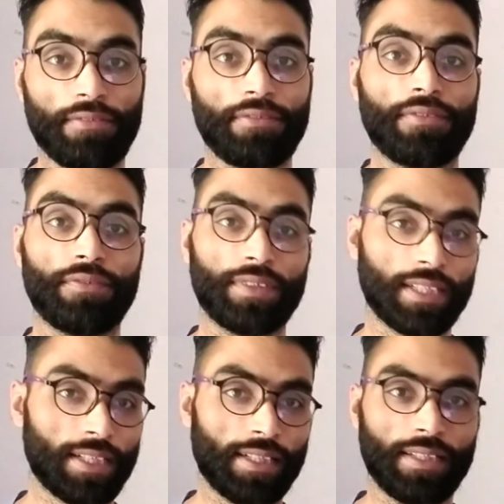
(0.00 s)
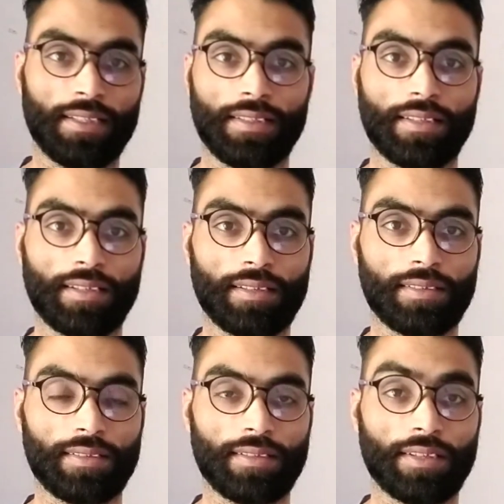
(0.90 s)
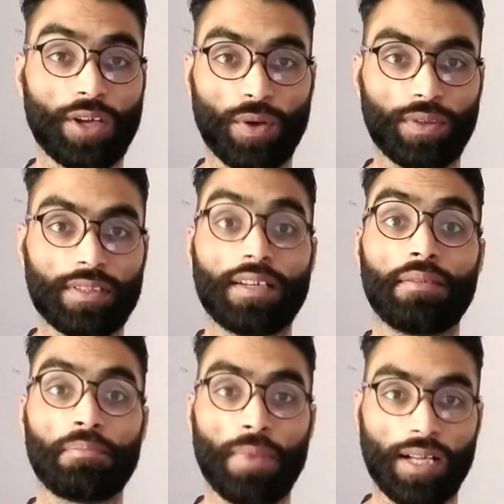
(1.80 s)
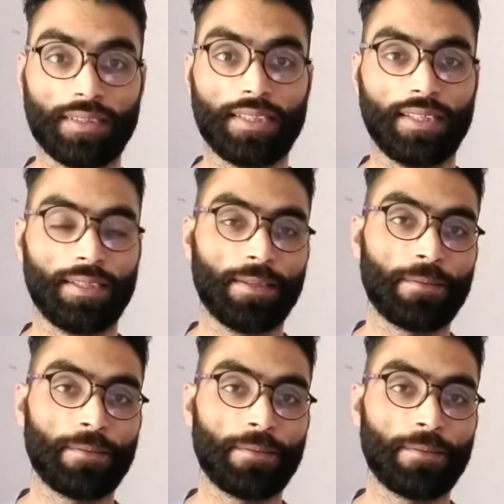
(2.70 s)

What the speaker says: love with a girl called Malti.